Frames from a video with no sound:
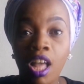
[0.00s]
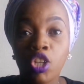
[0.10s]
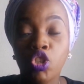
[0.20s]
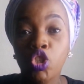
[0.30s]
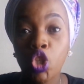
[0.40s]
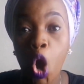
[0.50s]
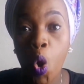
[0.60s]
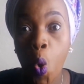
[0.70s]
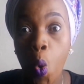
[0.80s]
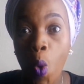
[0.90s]

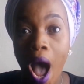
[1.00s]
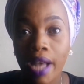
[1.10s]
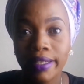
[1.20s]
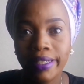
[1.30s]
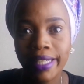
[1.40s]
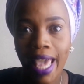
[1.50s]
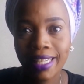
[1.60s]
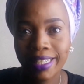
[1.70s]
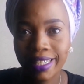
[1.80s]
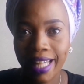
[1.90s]
So yes,